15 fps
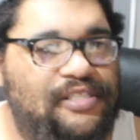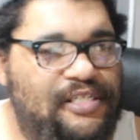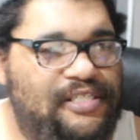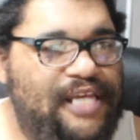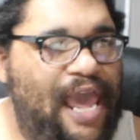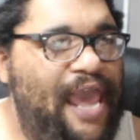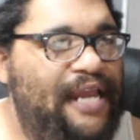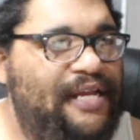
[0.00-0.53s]

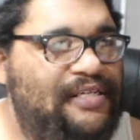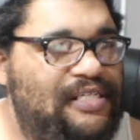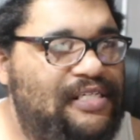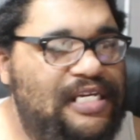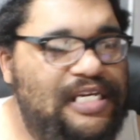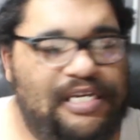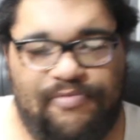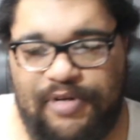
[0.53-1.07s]
tag
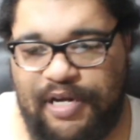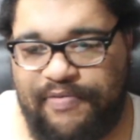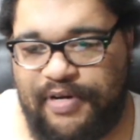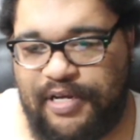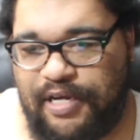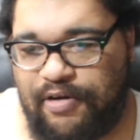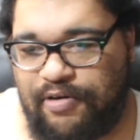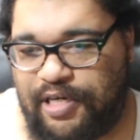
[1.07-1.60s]
team, whatever
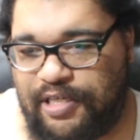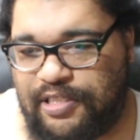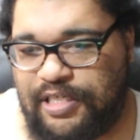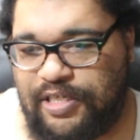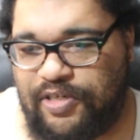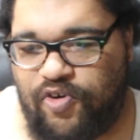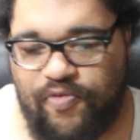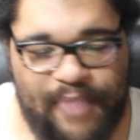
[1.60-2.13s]
the hell,
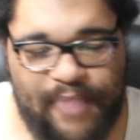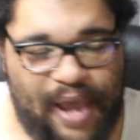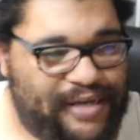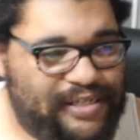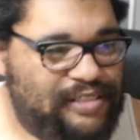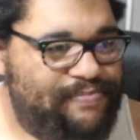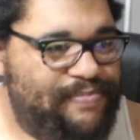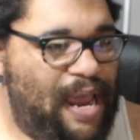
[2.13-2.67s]
casino
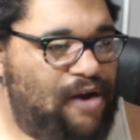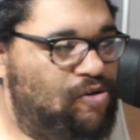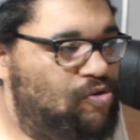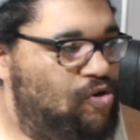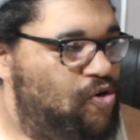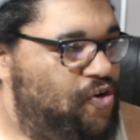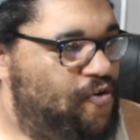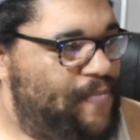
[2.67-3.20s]
match, battle
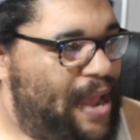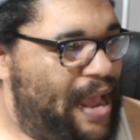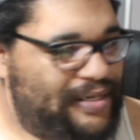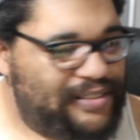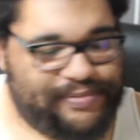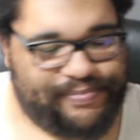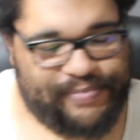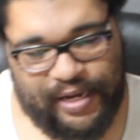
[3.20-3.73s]
royal
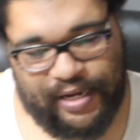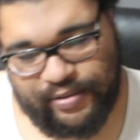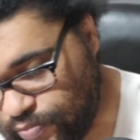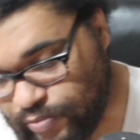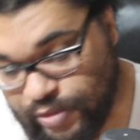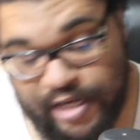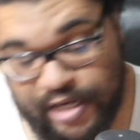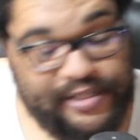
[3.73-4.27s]
match, man.
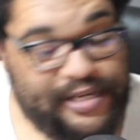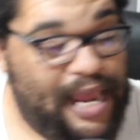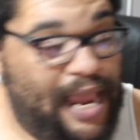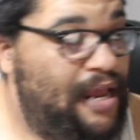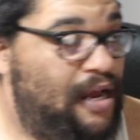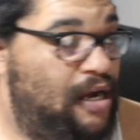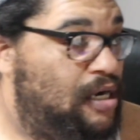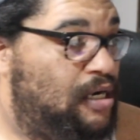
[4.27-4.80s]

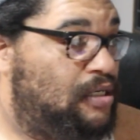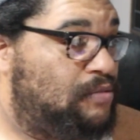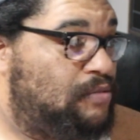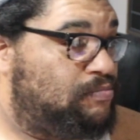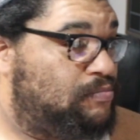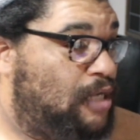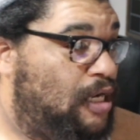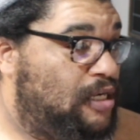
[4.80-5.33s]

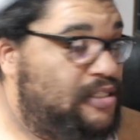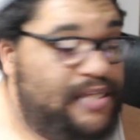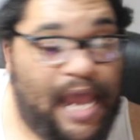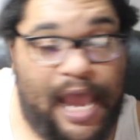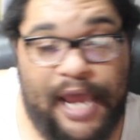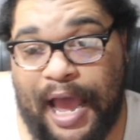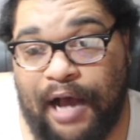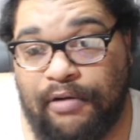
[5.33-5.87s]

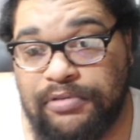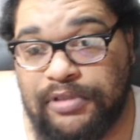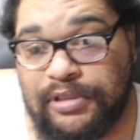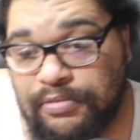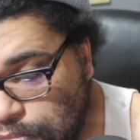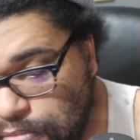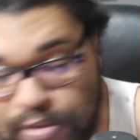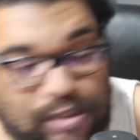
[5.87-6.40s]

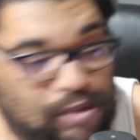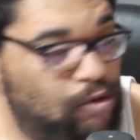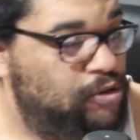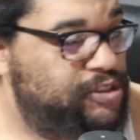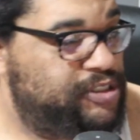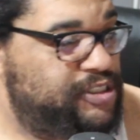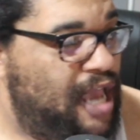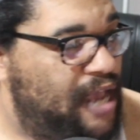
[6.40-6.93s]
Danhausen and
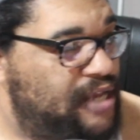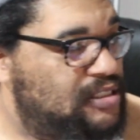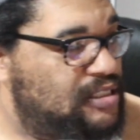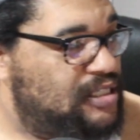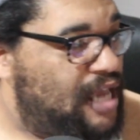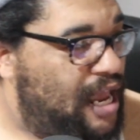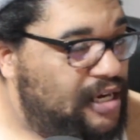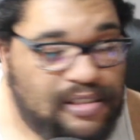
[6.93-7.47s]
Orange
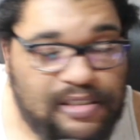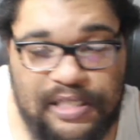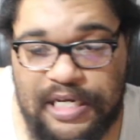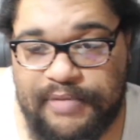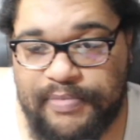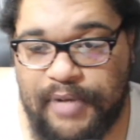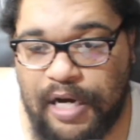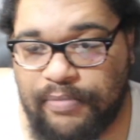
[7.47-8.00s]
Cassidy had to
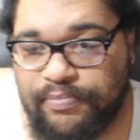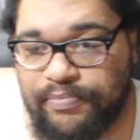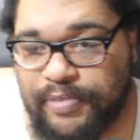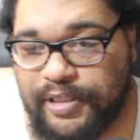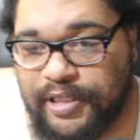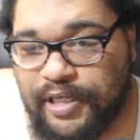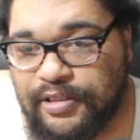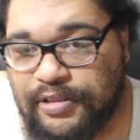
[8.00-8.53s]
team up
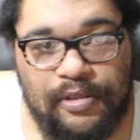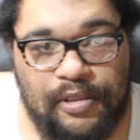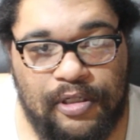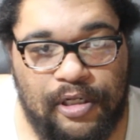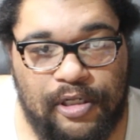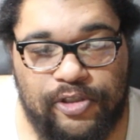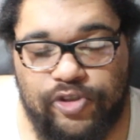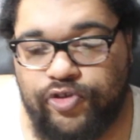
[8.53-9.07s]
because
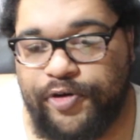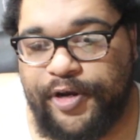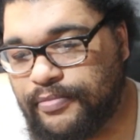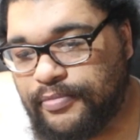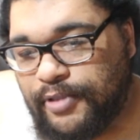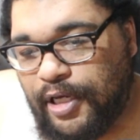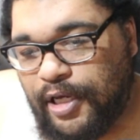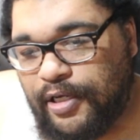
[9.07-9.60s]

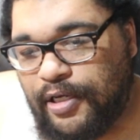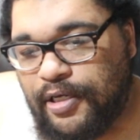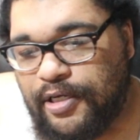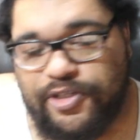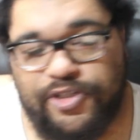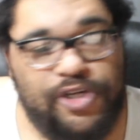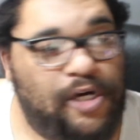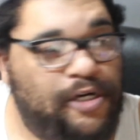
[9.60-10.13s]
Trent
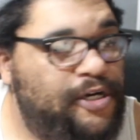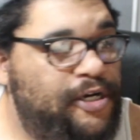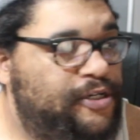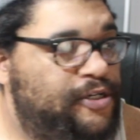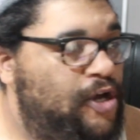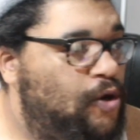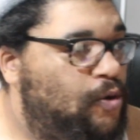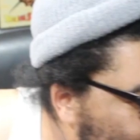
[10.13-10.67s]
and Chuck
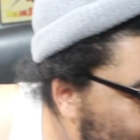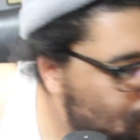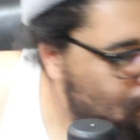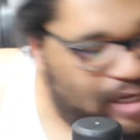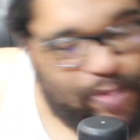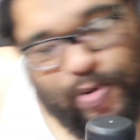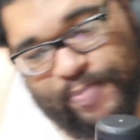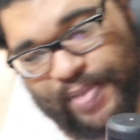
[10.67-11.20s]
couldn't go. So
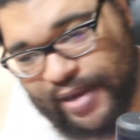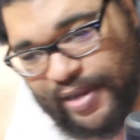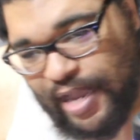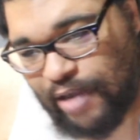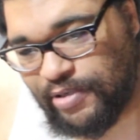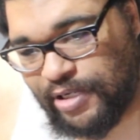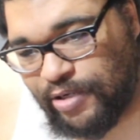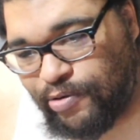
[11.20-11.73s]
they went back
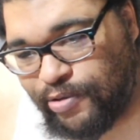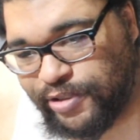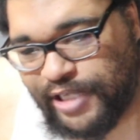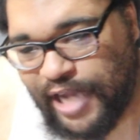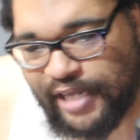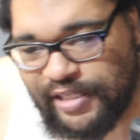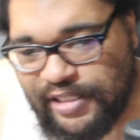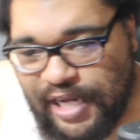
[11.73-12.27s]
out there. Orange
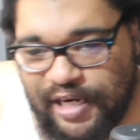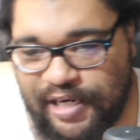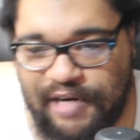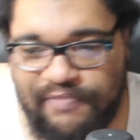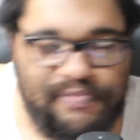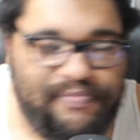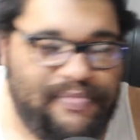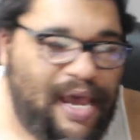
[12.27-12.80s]
Cassidy had
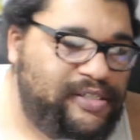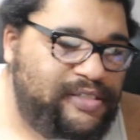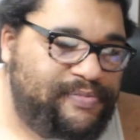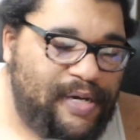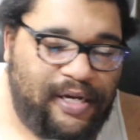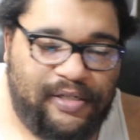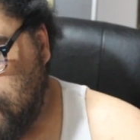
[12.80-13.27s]
another match, man.